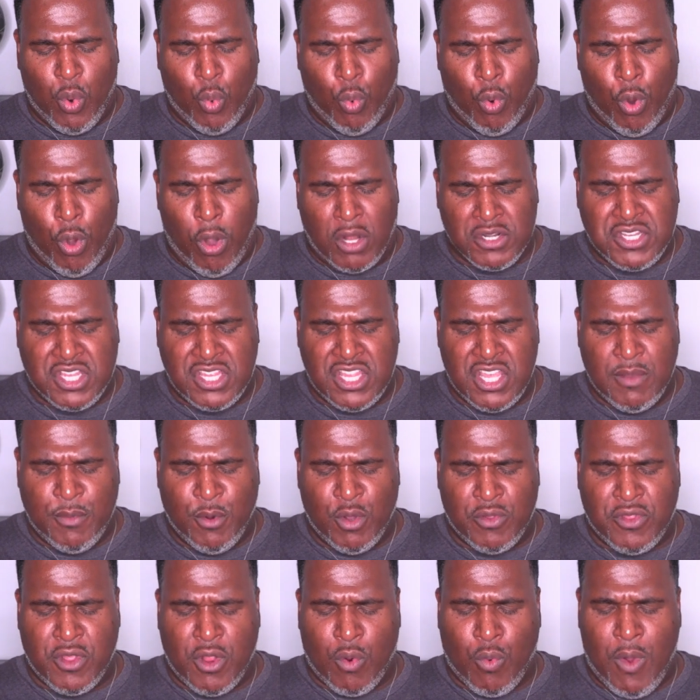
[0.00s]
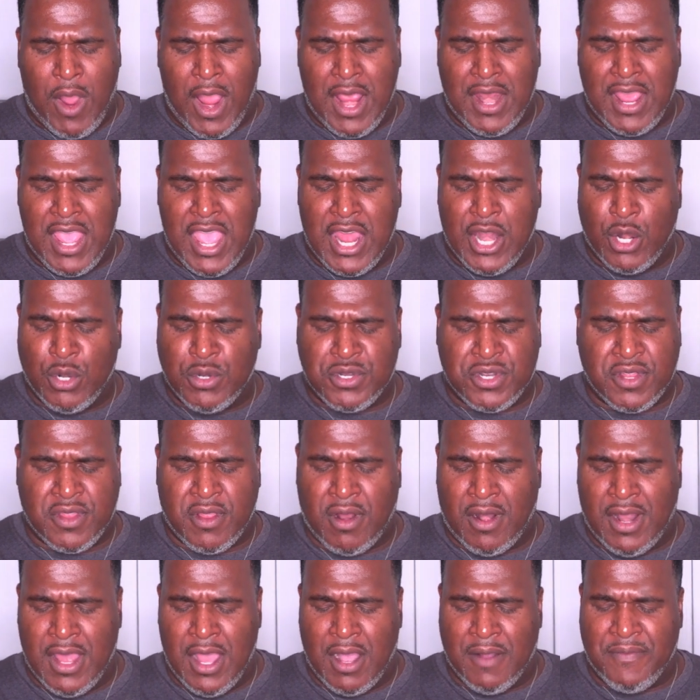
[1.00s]
a wall to them on their right hand and to
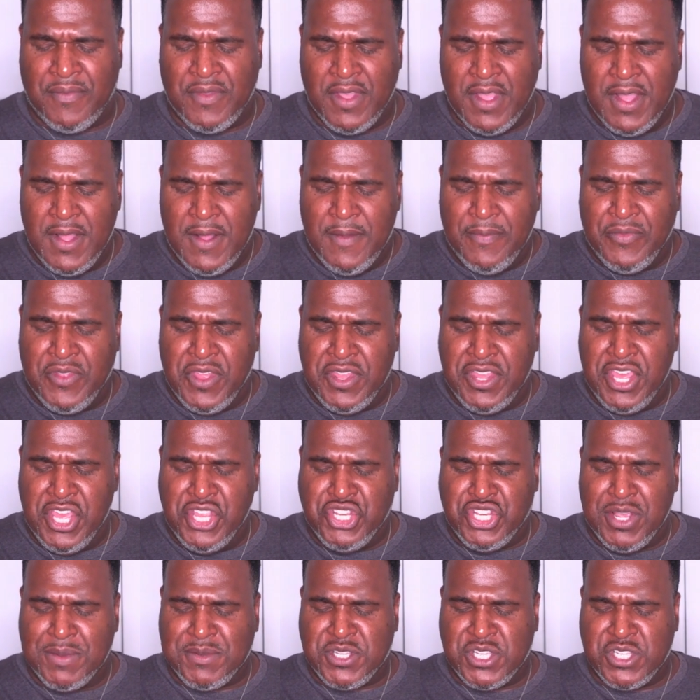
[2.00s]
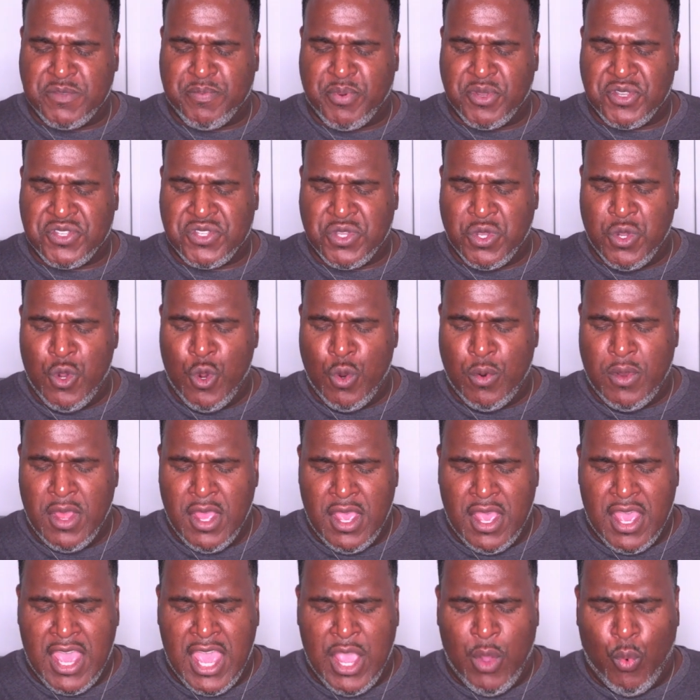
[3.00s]
their left. Then the Egyptians pursued
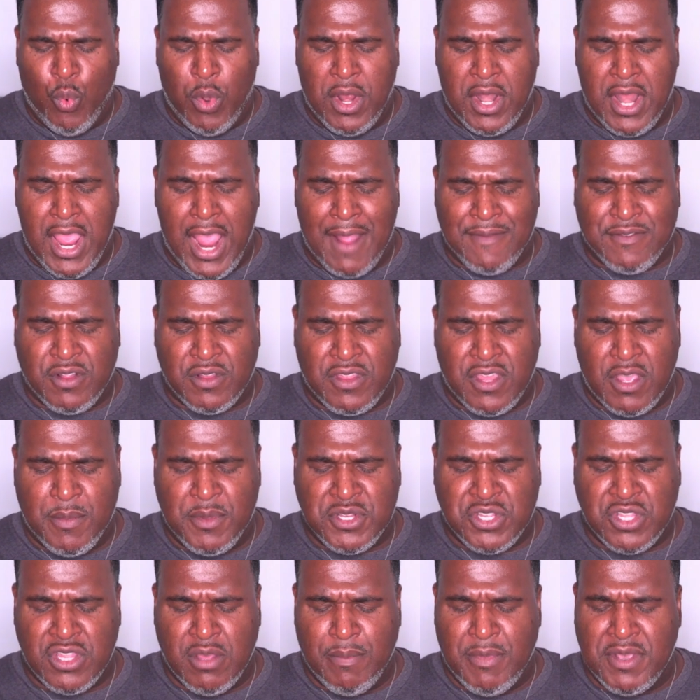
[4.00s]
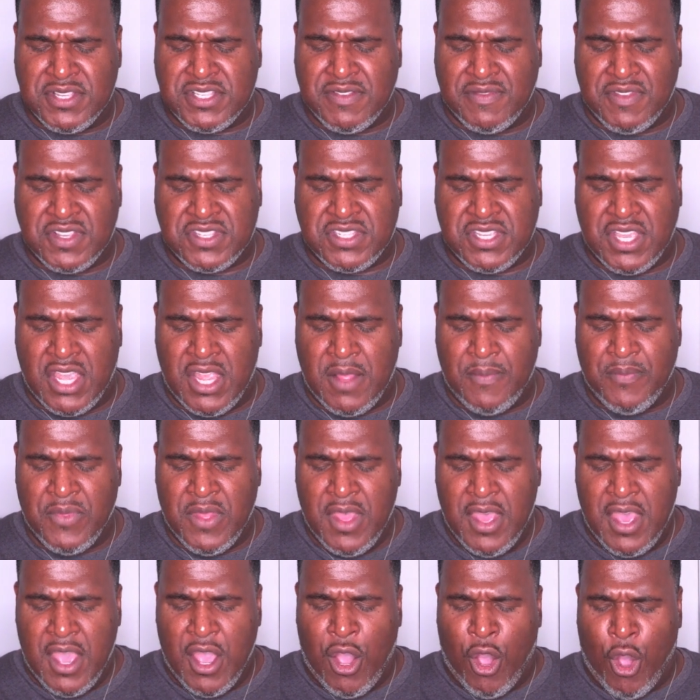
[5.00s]
and went after them into the midst of the sea,
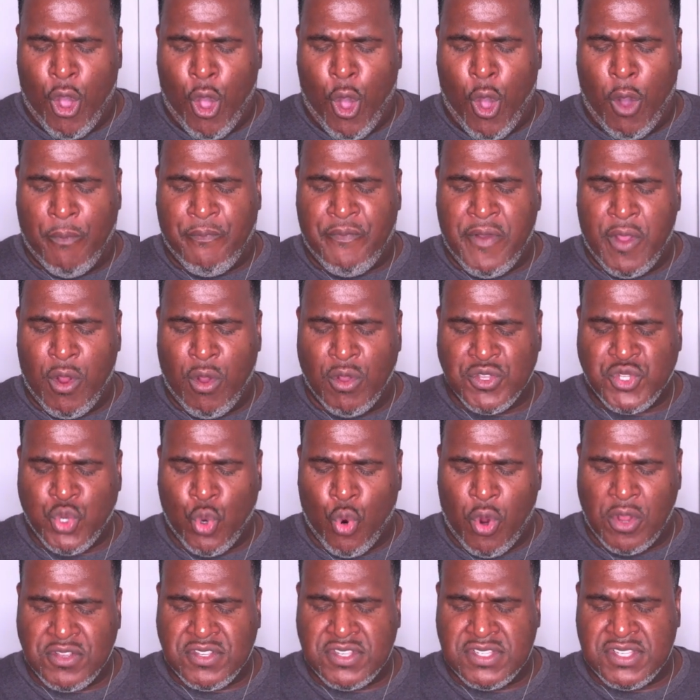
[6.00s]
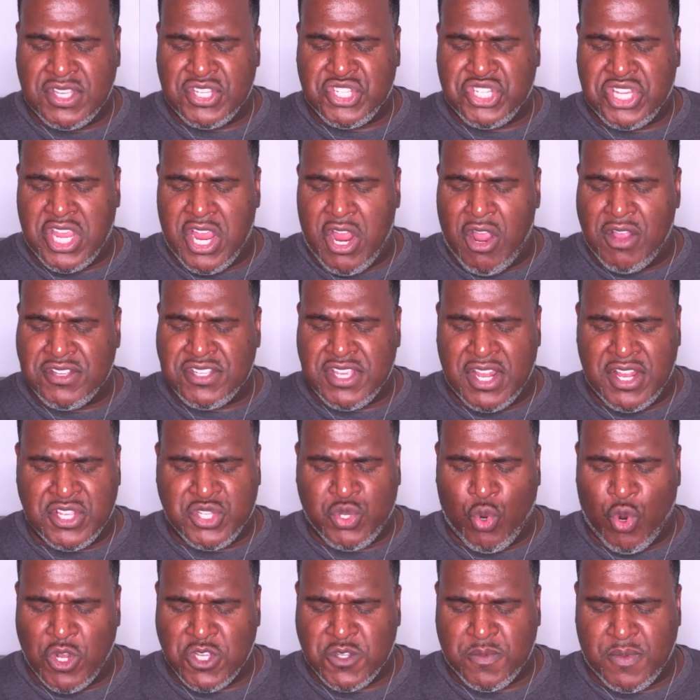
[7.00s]
all Pharaoh's horses, his chariots, and
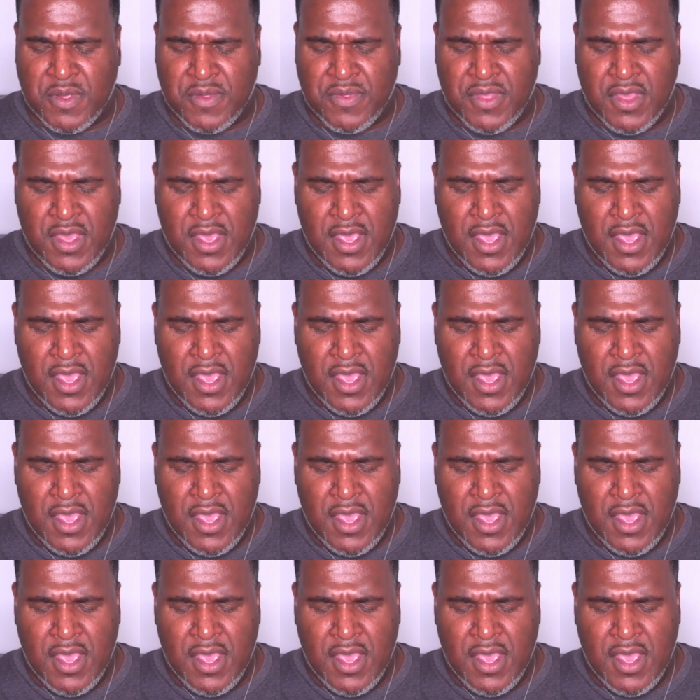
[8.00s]
his horsemen.